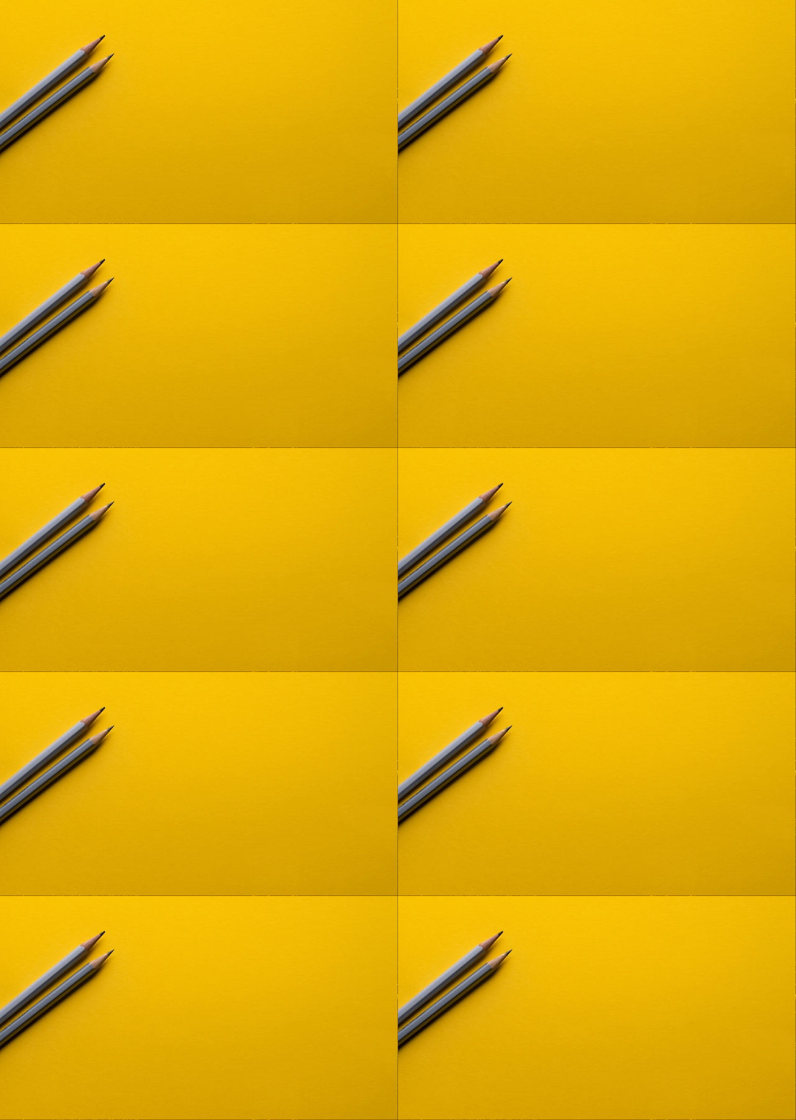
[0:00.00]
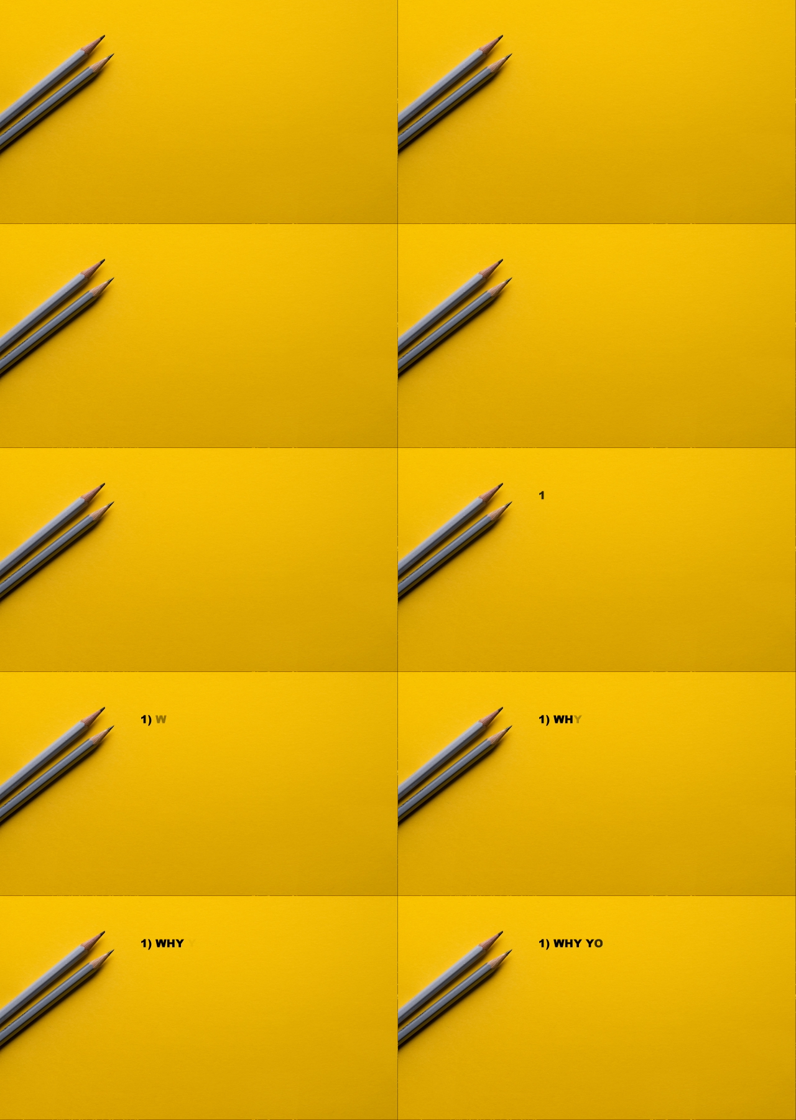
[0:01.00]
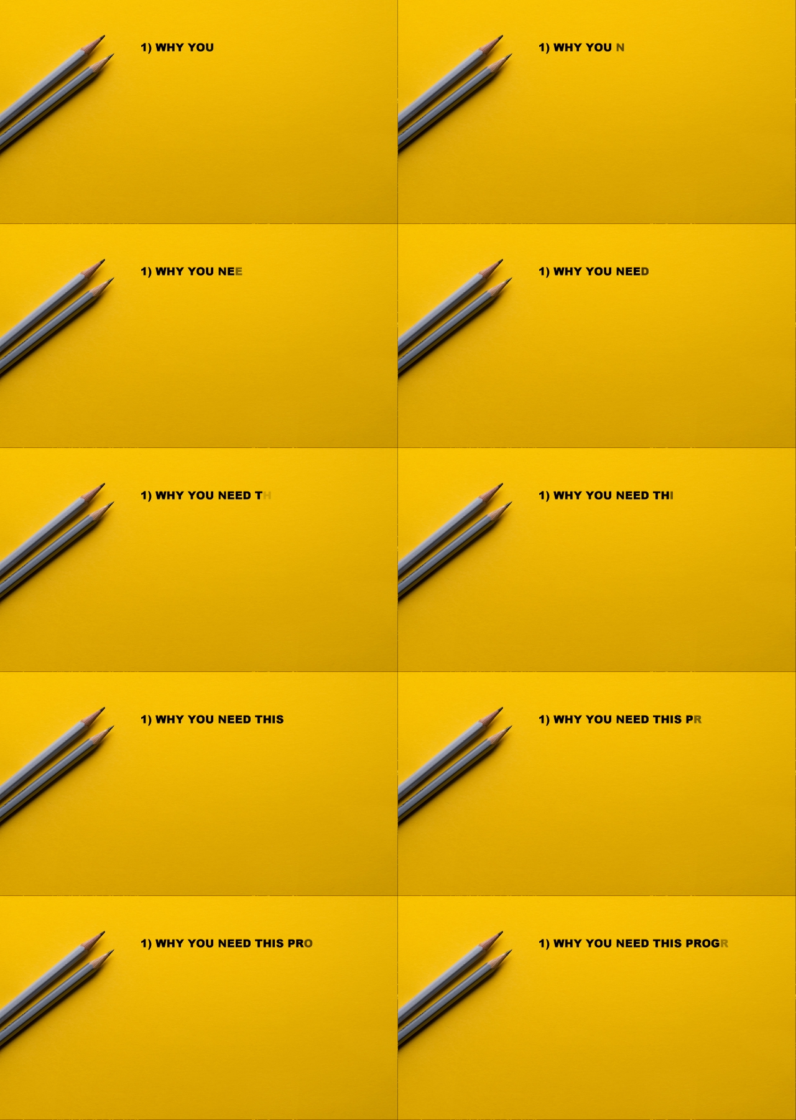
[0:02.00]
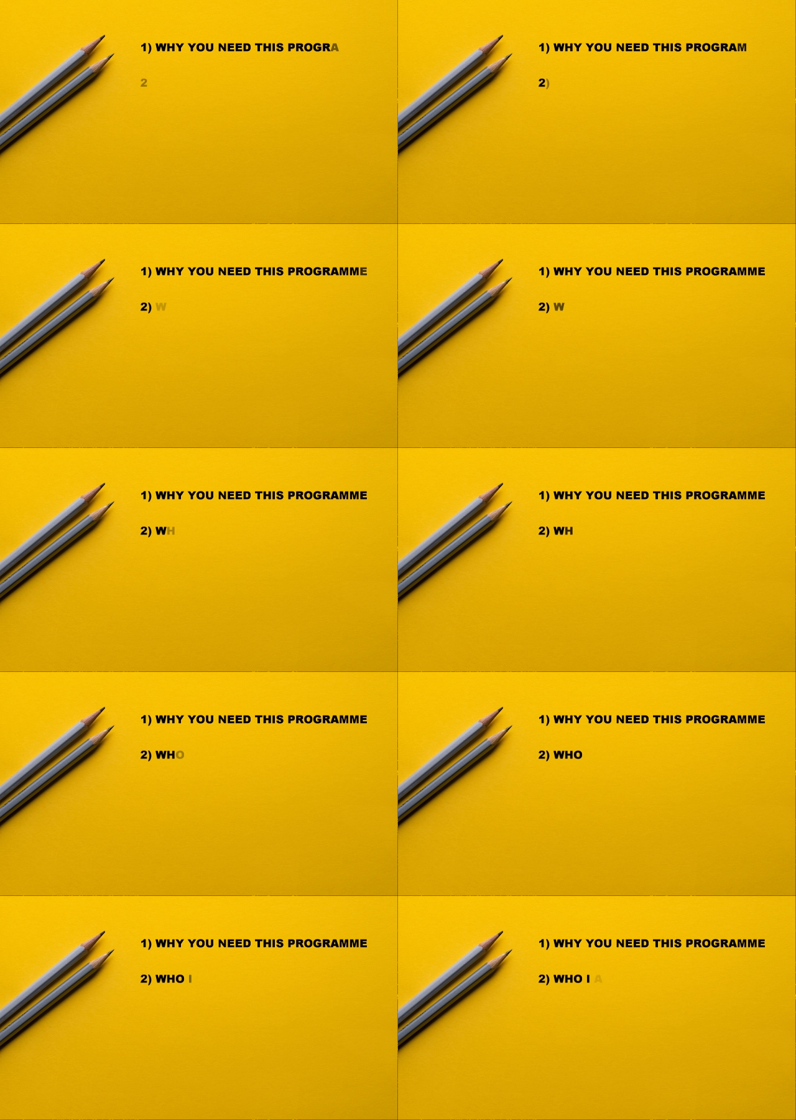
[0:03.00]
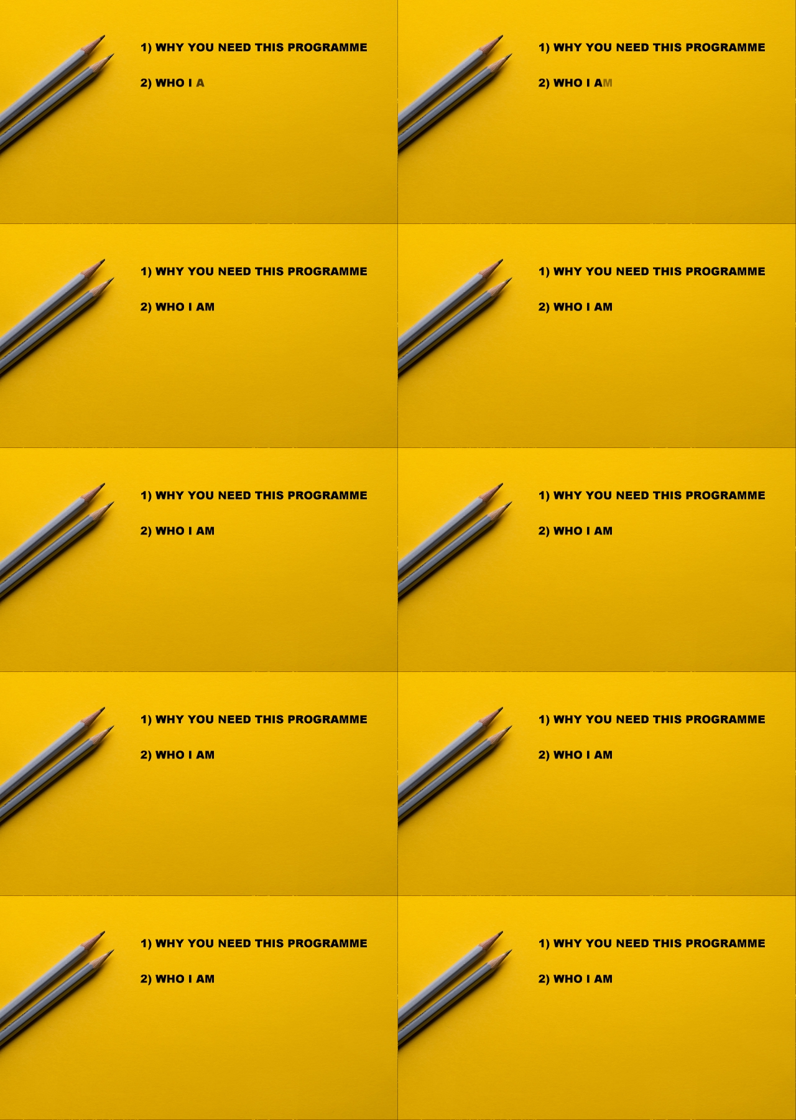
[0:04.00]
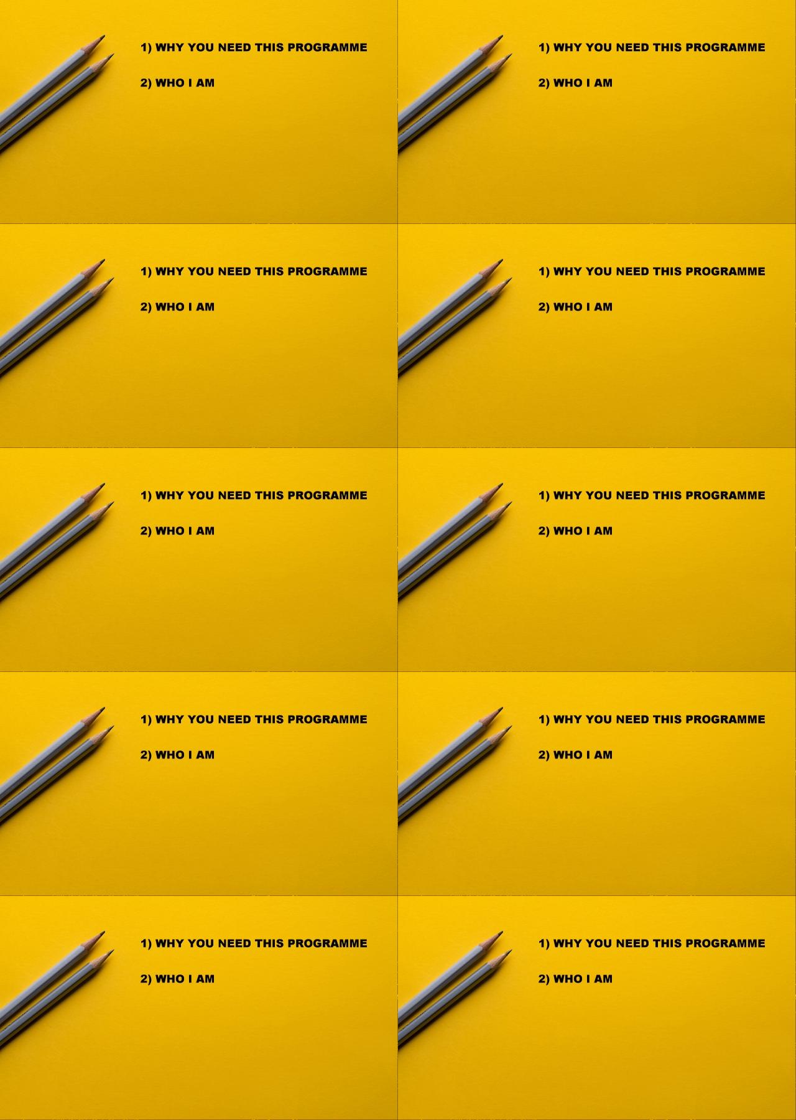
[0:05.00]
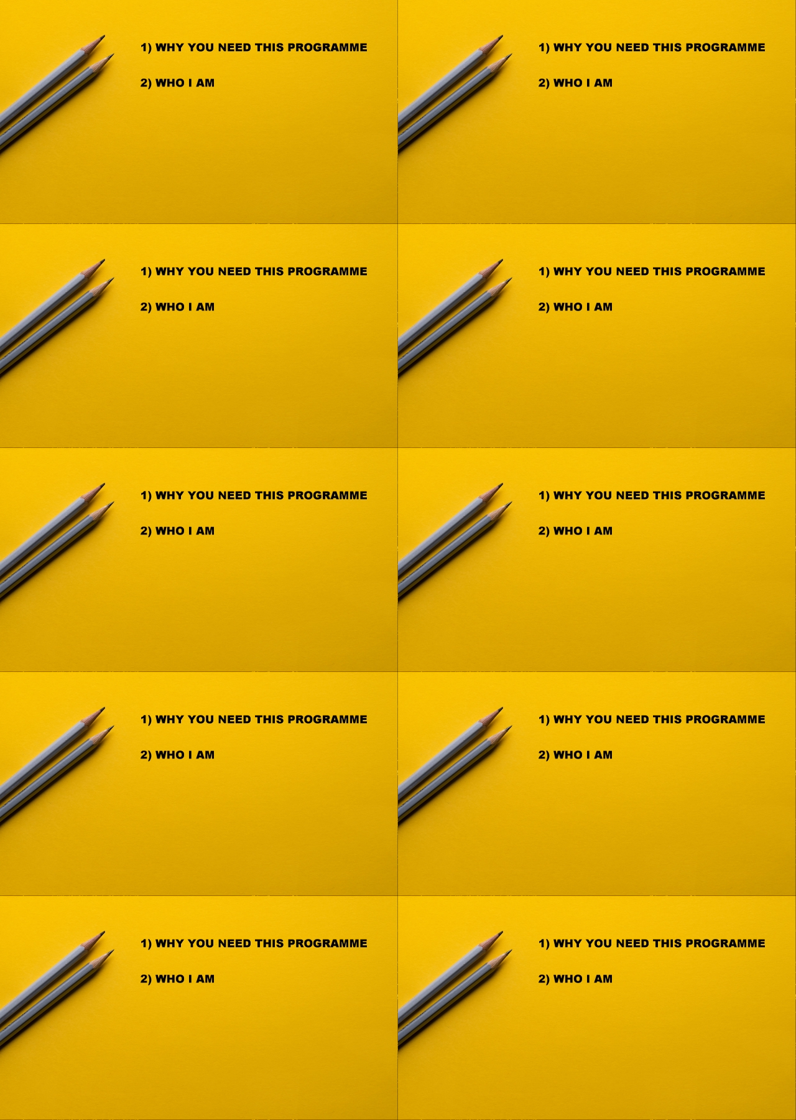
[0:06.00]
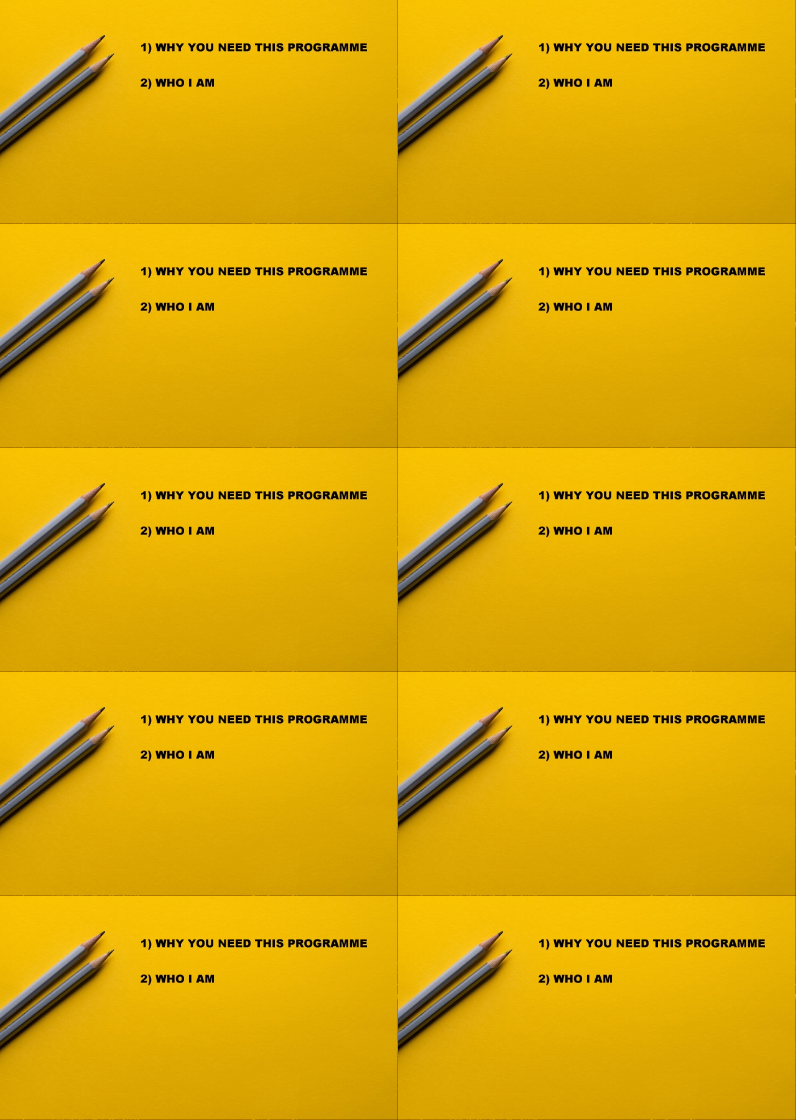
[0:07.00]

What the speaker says: Nobody's mouth can be seen.